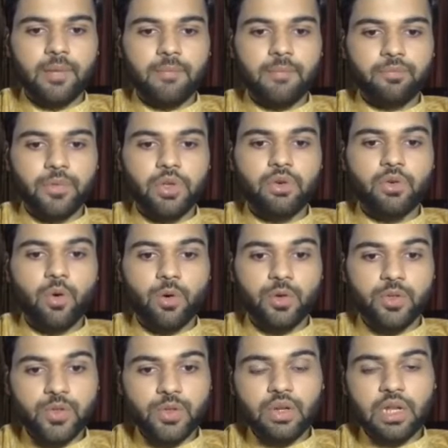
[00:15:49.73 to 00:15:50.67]
you
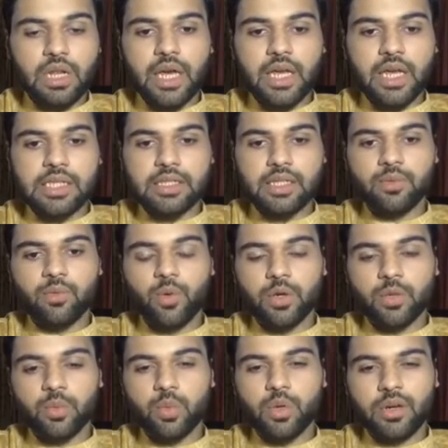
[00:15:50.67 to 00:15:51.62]
also realize that
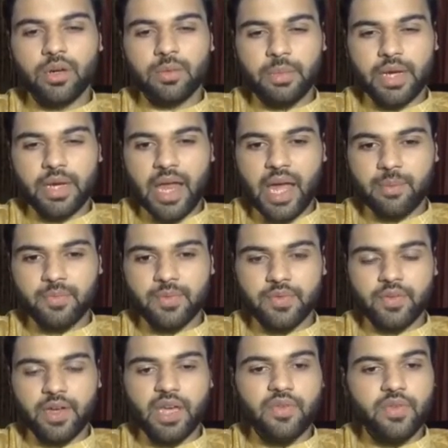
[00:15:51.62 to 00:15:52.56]
what worked
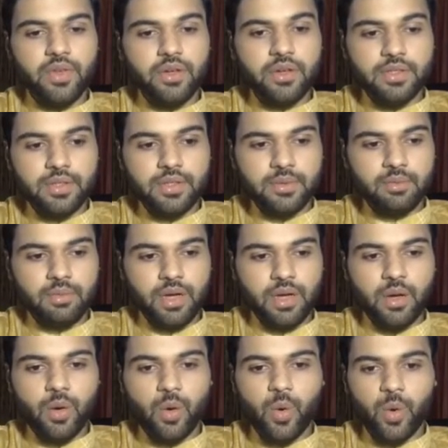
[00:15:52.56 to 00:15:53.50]
perhaps 5 years
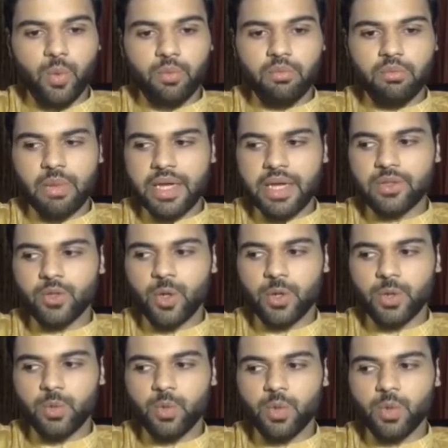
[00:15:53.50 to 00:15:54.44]
ago might
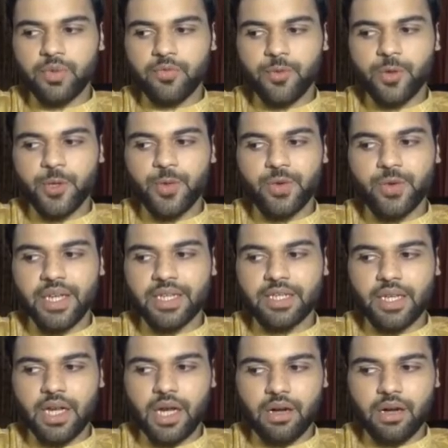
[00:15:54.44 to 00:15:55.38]
not work for you
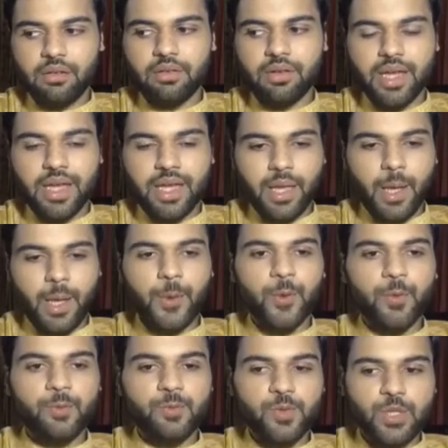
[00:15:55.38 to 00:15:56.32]
right now. And
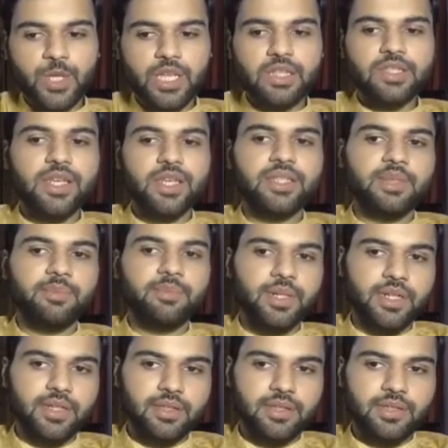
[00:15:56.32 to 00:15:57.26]
you've changed as a
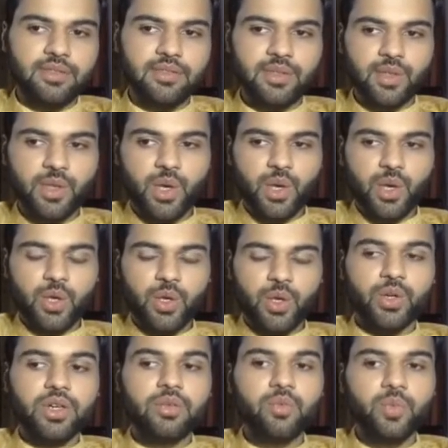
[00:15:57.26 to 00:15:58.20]
person.
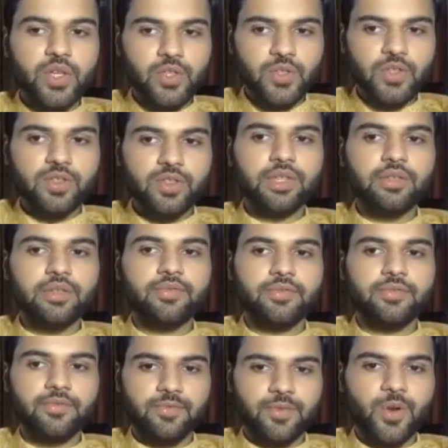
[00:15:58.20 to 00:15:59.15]
Your convictions have
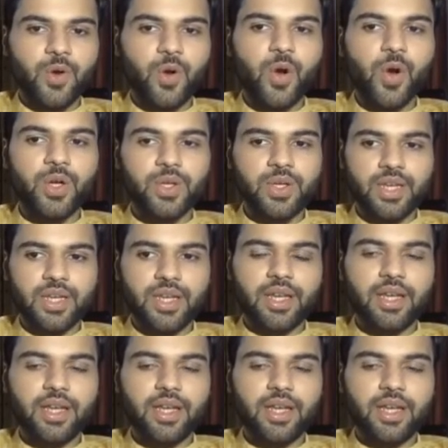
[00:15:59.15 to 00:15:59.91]
gone,